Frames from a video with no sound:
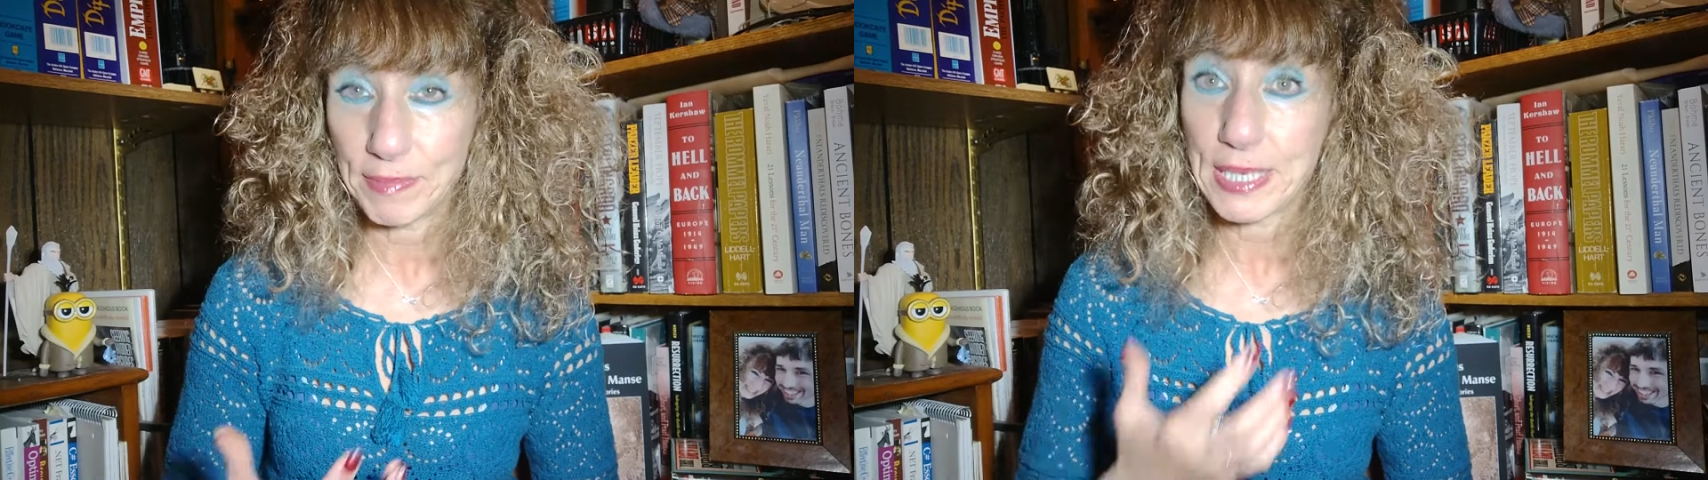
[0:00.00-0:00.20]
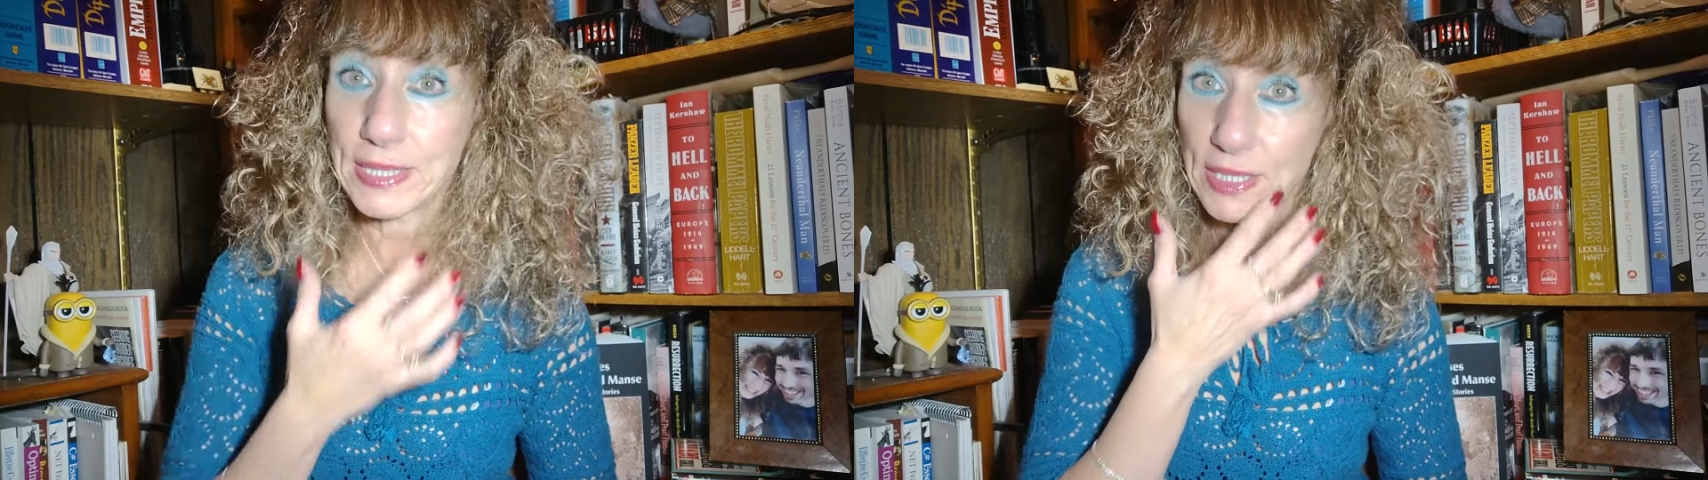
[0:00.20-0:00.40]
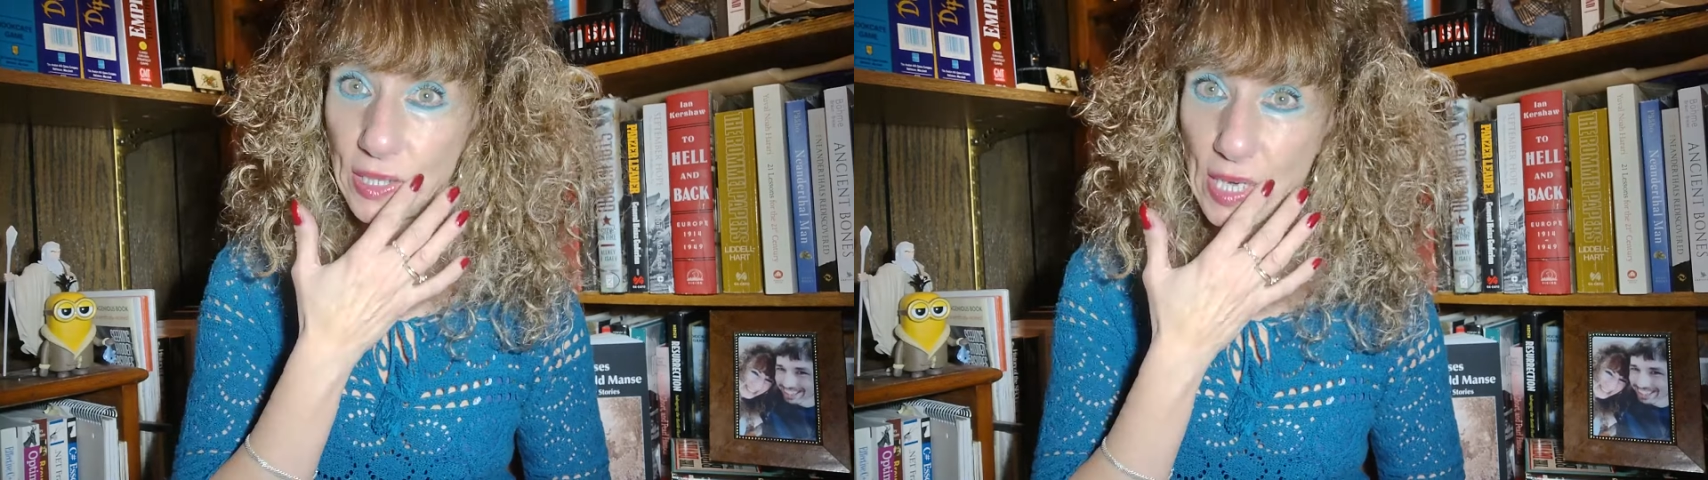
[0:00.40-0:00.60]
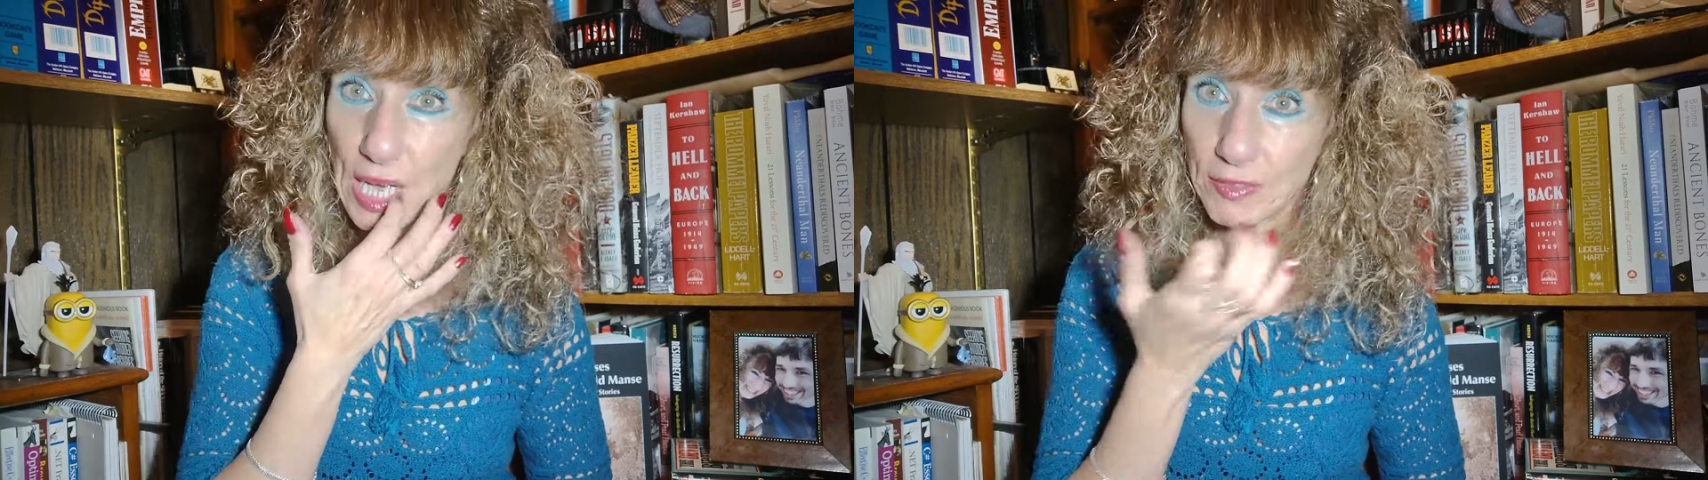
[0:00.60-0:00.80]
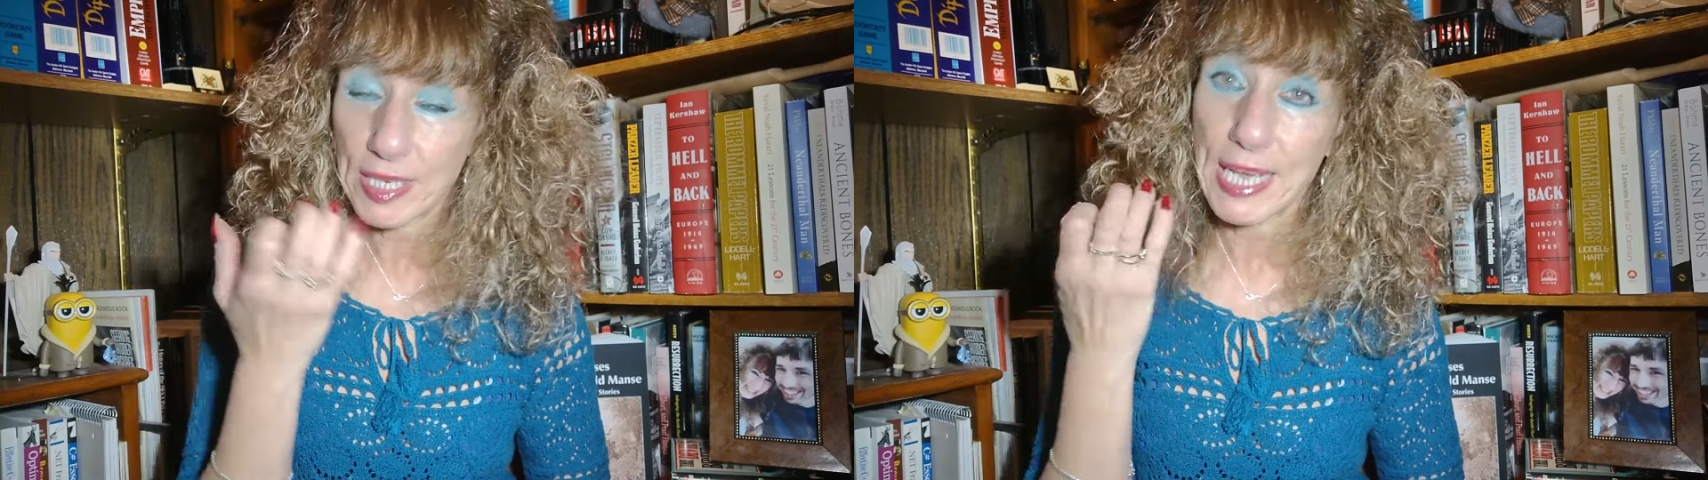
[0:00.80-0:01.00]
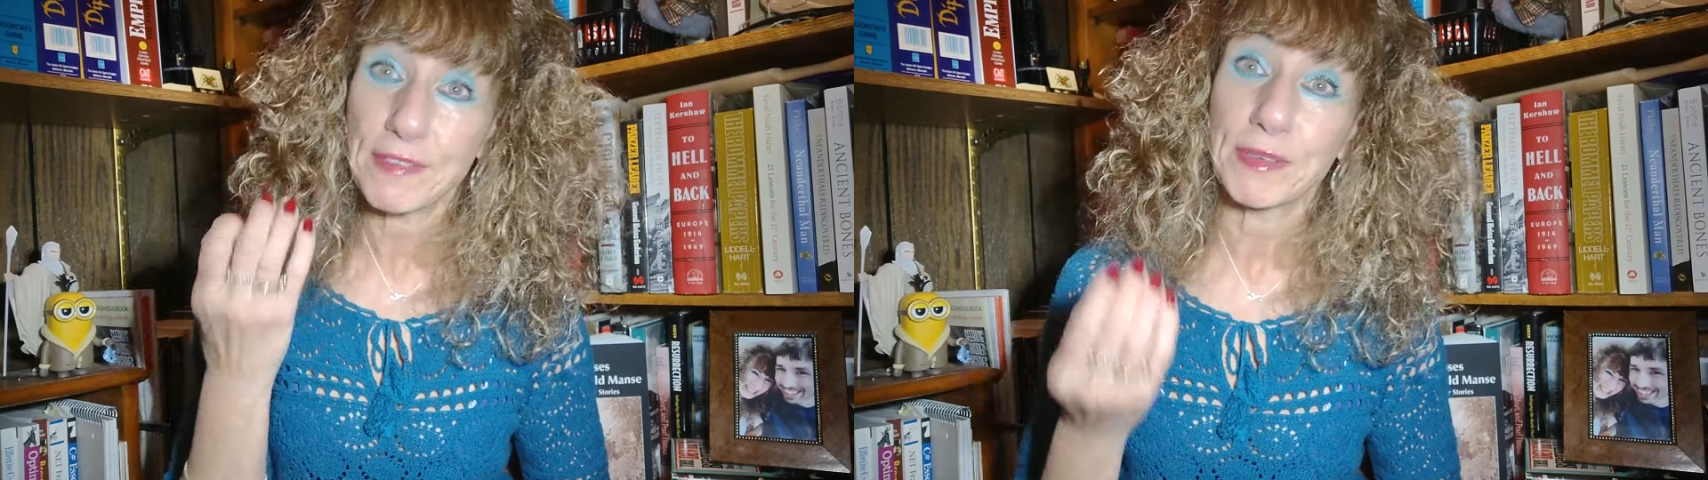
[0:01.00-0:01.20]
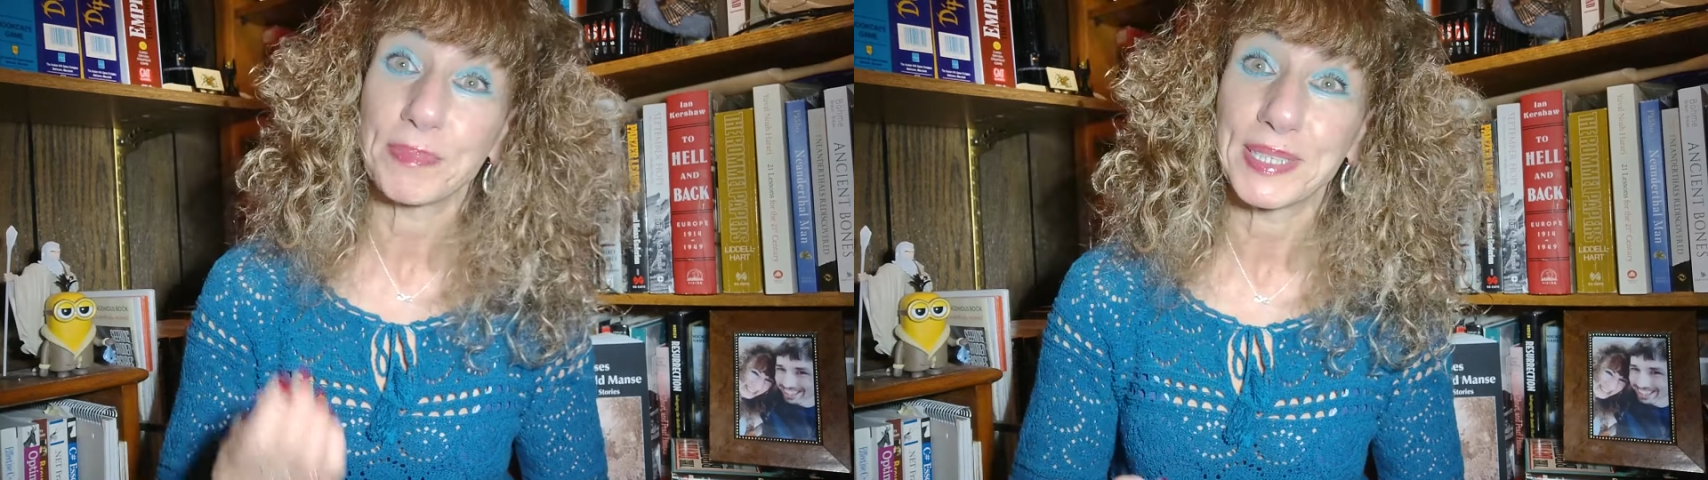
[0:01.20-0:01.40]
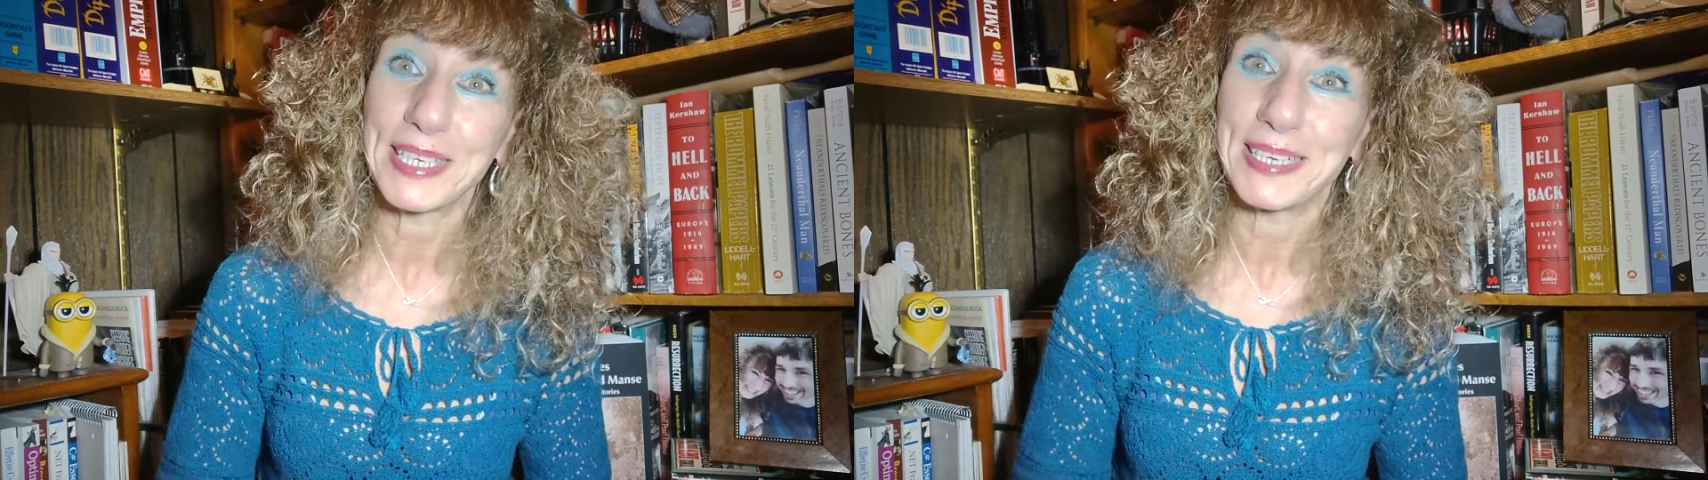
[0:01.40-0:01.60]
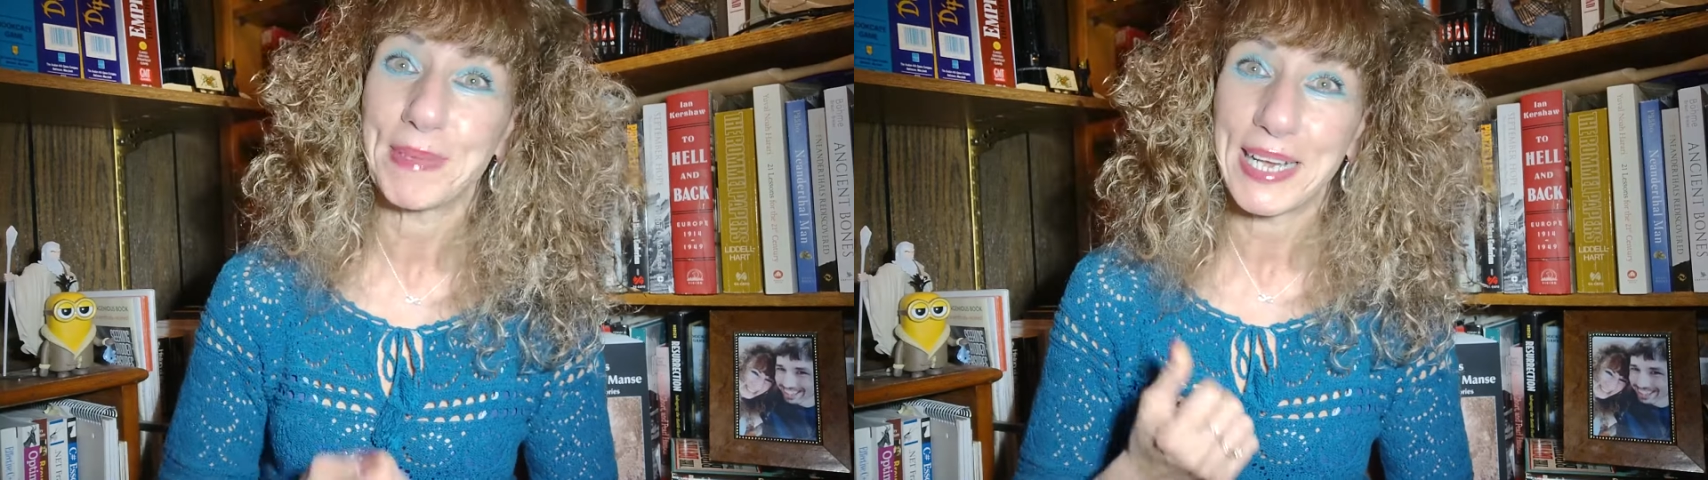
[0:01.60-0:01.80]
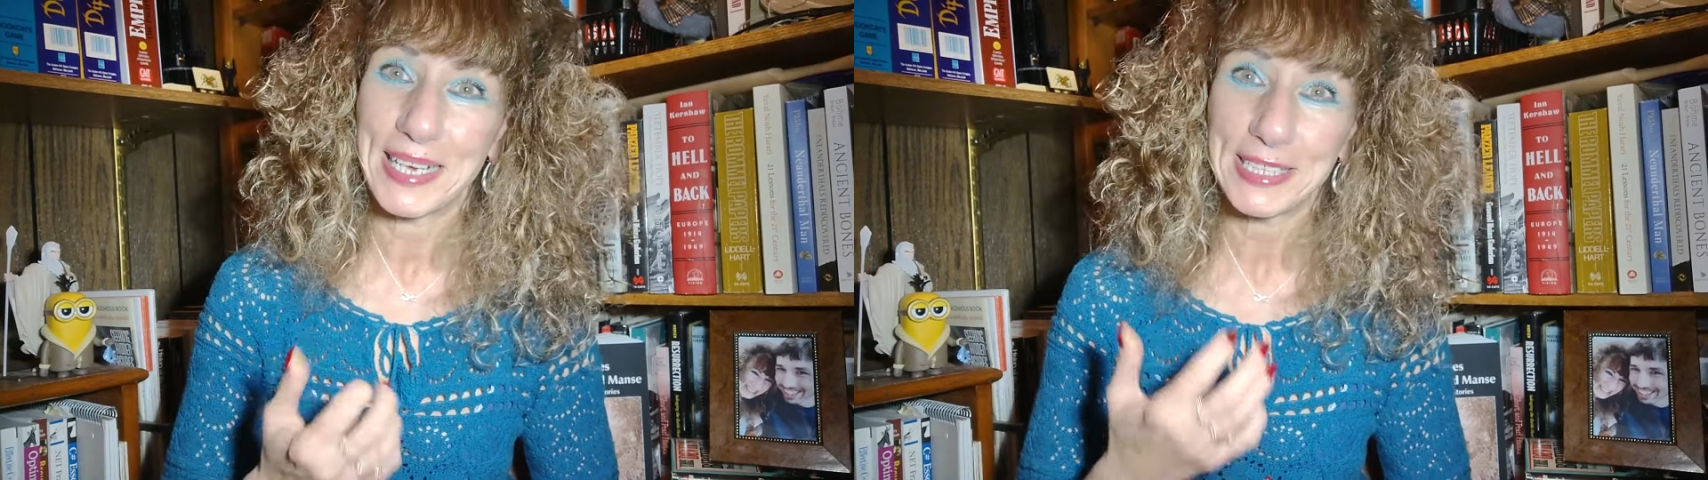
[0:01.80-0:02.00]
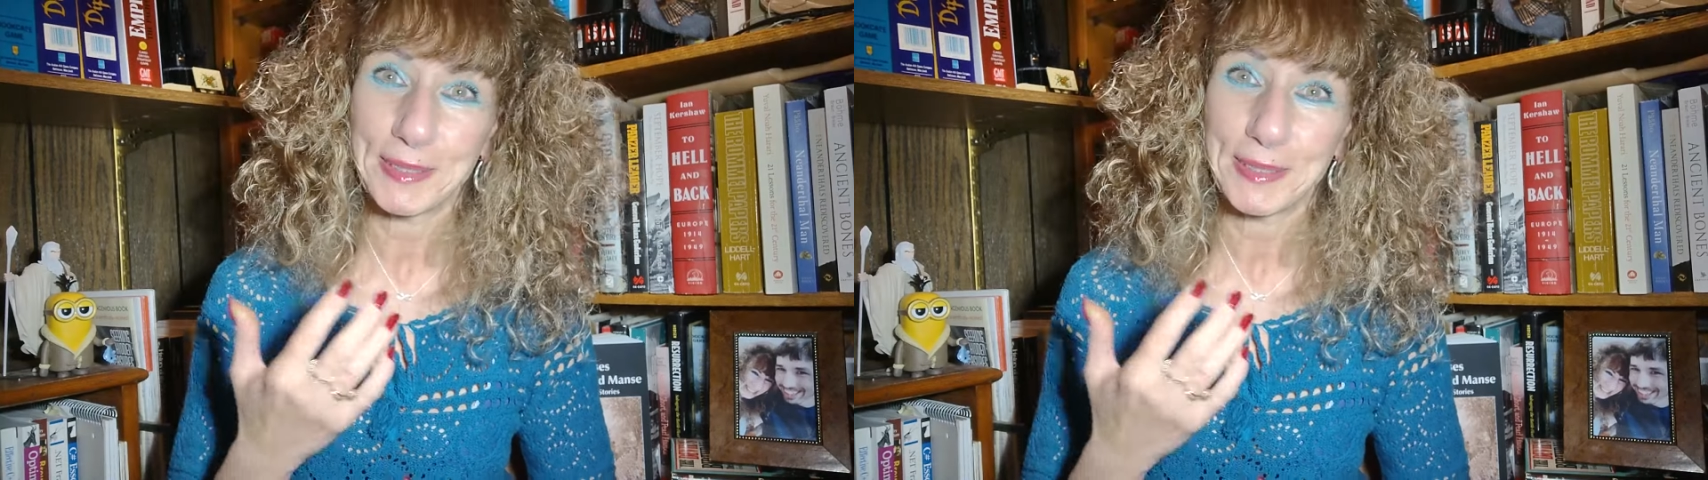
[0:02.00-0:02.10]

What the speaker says: because you have to have a plan. My